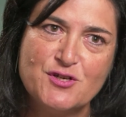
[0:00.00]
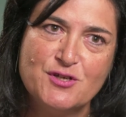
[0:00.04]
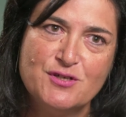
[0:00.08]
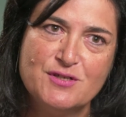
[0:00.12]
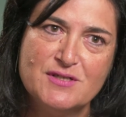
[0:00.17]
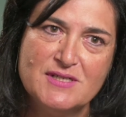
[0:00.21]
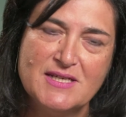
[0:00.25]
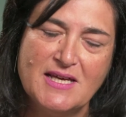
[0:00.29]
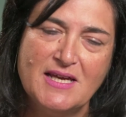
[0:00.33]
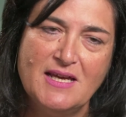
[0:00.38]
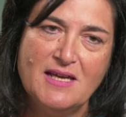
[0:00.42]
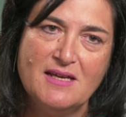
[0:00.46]

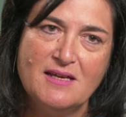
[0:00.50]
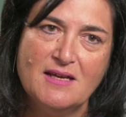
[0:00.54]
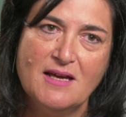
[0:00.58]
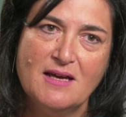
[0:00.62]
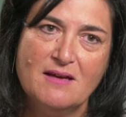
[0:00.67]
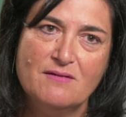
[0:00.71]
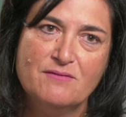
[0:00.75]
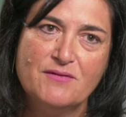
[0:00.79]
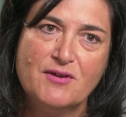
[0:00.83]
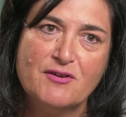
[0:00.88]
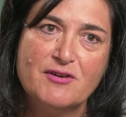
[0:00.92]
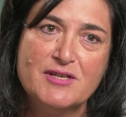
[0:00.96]
turned a
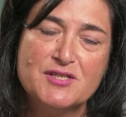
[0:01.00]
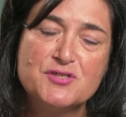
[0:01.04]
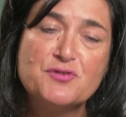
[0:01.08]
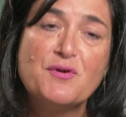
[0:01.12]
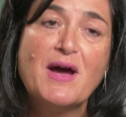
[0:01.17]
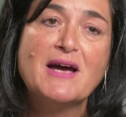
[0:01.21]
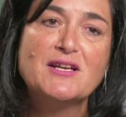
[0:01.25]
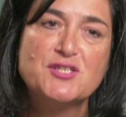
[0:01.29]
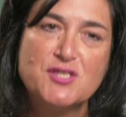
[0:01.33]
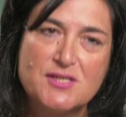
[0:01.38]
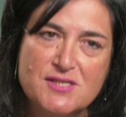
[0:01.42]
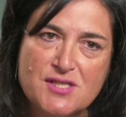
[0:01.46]
very
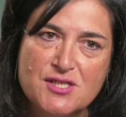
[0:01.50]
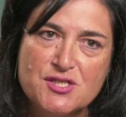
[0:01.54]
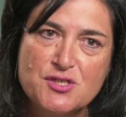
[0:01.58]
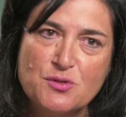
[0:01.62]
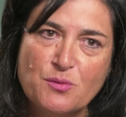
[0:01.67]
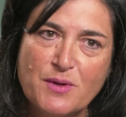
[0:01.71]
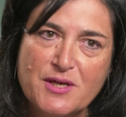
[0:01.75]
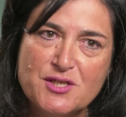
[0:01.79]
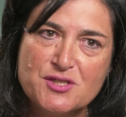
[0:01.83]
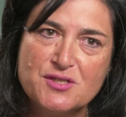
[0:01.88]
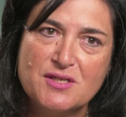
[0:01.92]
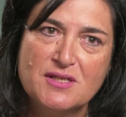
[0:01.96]
tragic
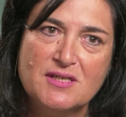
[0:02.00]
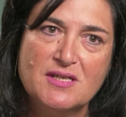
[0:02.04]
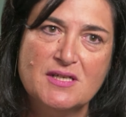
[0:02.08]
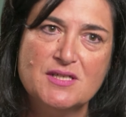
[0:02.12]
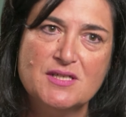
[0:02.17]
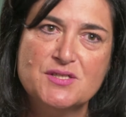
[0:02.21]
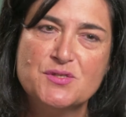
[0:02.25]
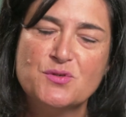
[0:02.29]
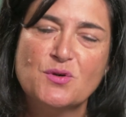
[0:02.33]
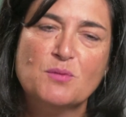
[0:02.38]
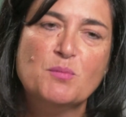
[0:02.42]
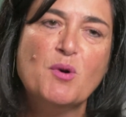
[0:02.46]
situation
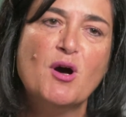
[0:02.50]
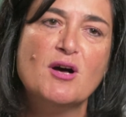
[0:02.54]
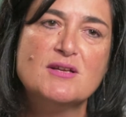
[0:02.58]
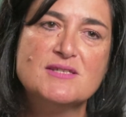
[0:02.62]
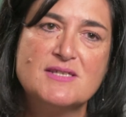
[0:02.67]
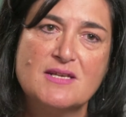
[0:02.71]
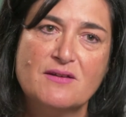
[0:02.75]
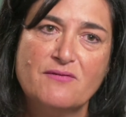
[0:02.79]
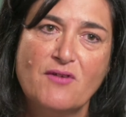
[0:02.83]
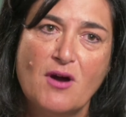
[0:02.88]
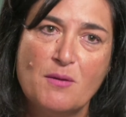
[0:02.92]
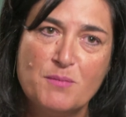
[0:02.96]
into a
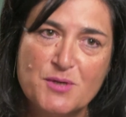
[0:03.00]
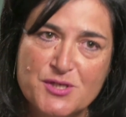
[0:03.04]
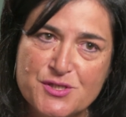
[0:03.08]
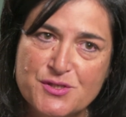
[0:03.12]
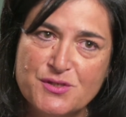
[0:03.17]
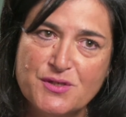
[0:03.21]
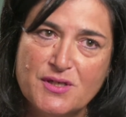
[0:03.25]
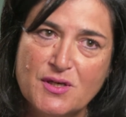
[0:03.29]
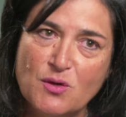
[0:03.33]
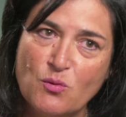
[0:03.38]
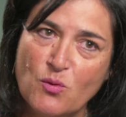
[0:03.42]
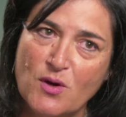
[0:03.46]
positive
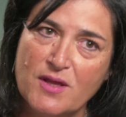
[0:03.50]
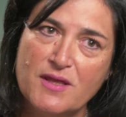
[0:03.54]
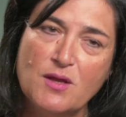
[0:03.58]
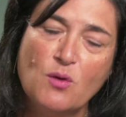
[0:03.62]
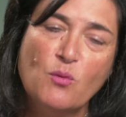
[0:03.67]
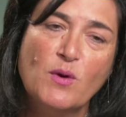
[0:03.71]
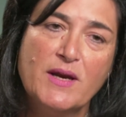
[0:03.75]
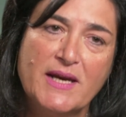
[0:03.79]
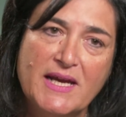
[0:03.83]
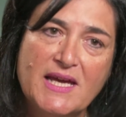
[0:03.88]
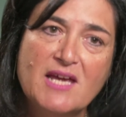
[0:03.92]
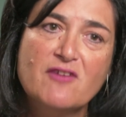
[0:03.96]
opportunity where they
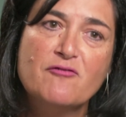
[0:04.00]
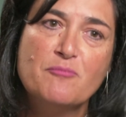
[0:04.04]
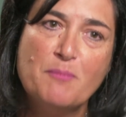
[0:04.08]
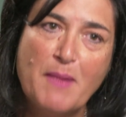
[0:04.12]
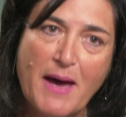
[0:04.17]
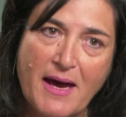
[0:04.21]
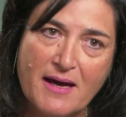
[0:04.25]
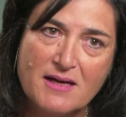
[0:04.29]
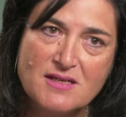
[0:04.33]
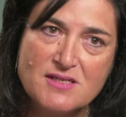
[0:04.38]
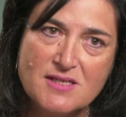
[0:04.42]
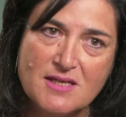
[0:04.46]
want to give
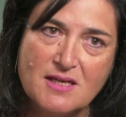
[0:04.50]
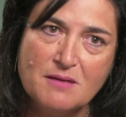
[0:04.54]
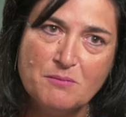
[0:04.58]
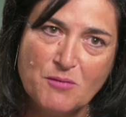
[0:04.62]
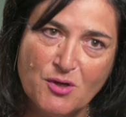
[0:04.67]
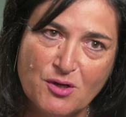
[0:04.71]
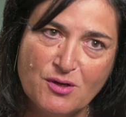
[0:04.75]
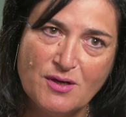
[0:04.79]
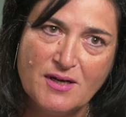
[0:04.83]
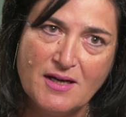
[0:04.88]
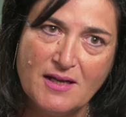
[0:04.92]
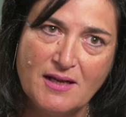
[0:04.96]
back to
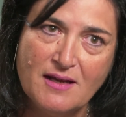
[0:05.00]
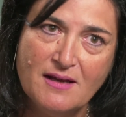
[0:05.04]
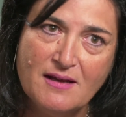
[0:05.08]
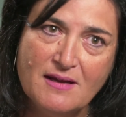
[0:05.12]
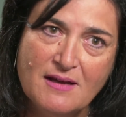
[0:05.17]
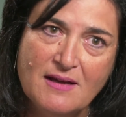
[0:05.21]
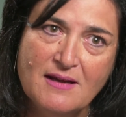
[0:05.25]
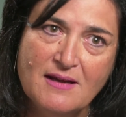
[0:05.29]
community.